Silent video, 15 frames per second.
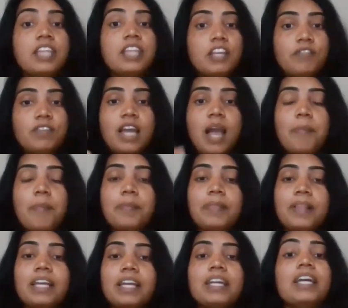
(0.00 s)
Then we
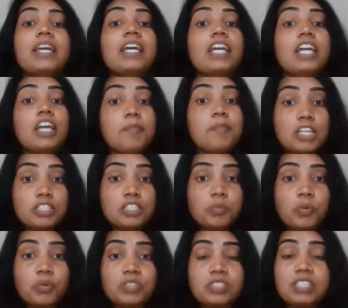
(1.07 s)
apply
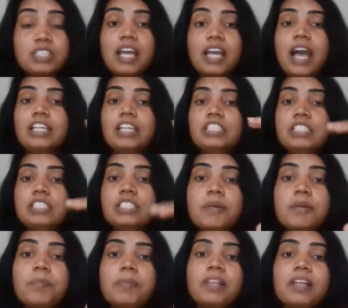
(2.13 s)
image processing and
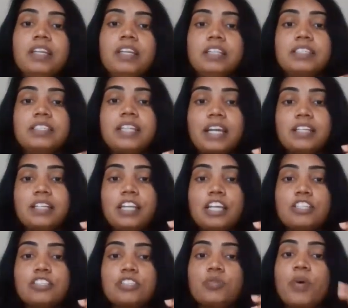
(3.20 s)
deep learning
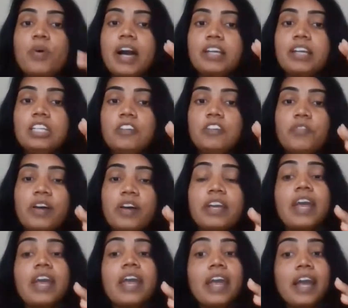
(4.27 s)
techniques to identify
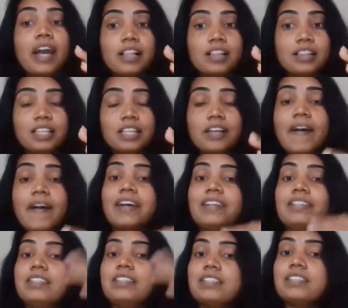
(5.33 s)
healthy
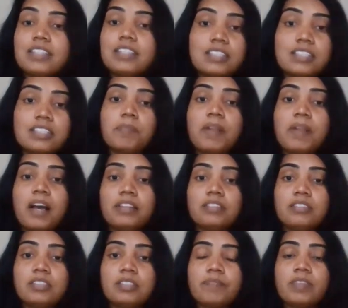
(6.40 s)
and diseased
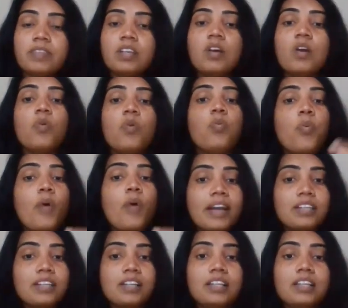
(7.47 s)
plants.
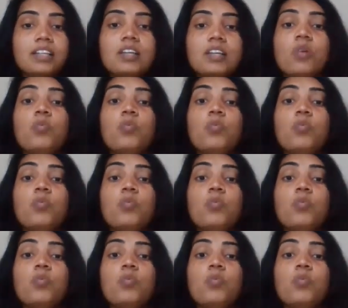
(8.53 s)
Finally,